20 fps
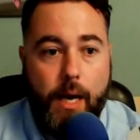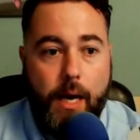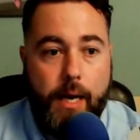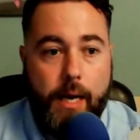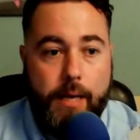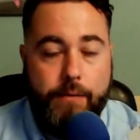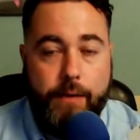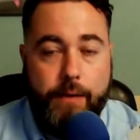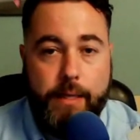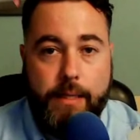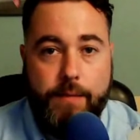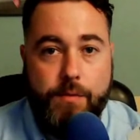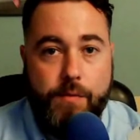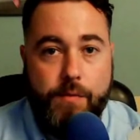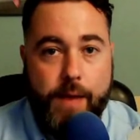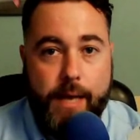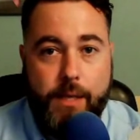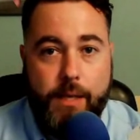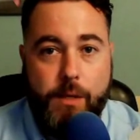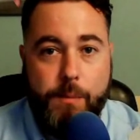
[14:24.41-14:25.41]
If I leave the
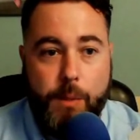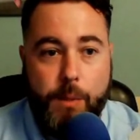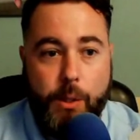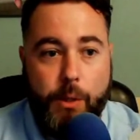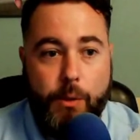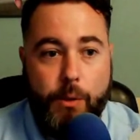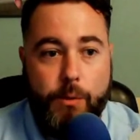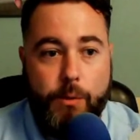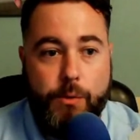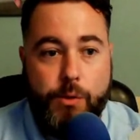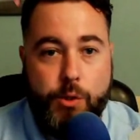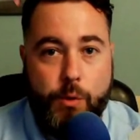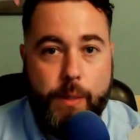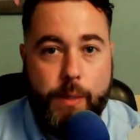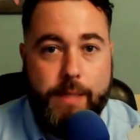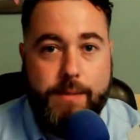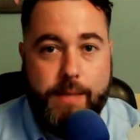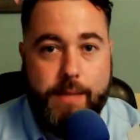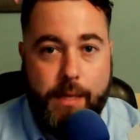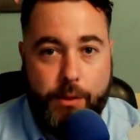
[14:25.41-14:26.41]
vacuum alone,
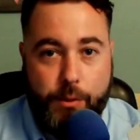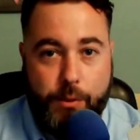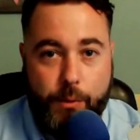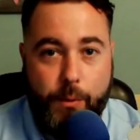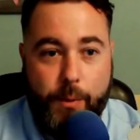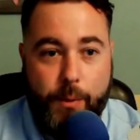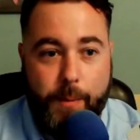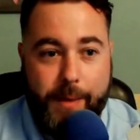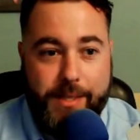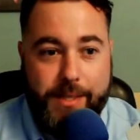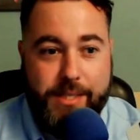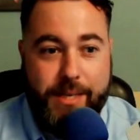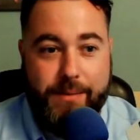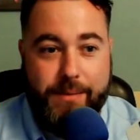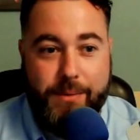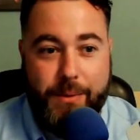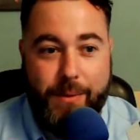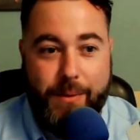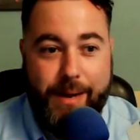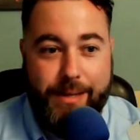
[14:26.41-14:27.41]
treats get thrown in my
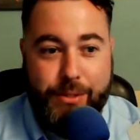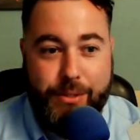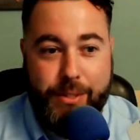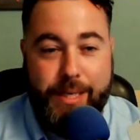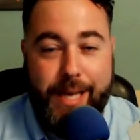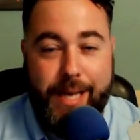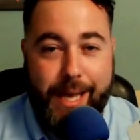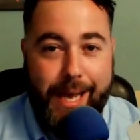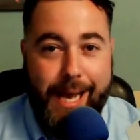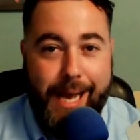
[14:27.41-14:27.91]
general direction.